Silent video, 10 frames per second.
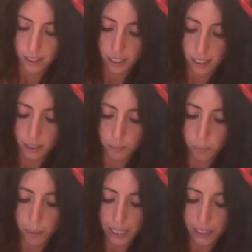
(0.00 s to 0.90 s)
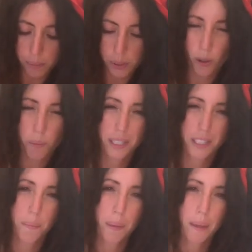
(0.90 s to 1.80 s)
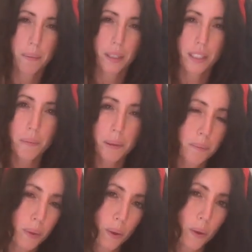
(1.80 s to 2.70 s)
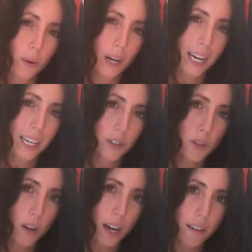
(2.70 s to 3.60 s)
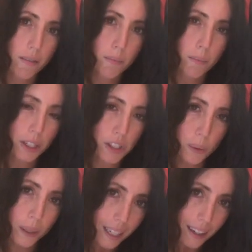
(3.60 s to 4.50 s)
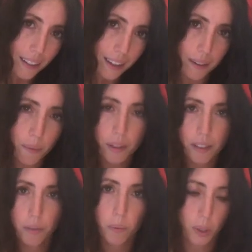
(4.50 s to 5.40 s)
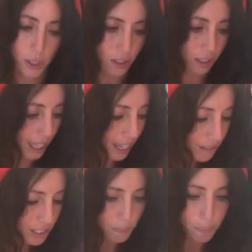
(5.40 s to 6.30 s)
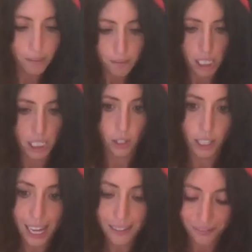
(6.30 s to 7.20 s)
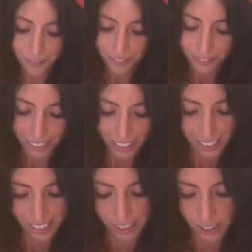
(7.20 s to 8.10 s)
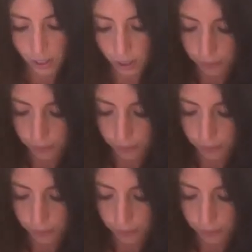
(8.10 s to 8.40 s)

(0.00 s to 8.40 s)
it might absorb into the paper a little bit more and dry much quicker than if it was on canvas, but that's okay. So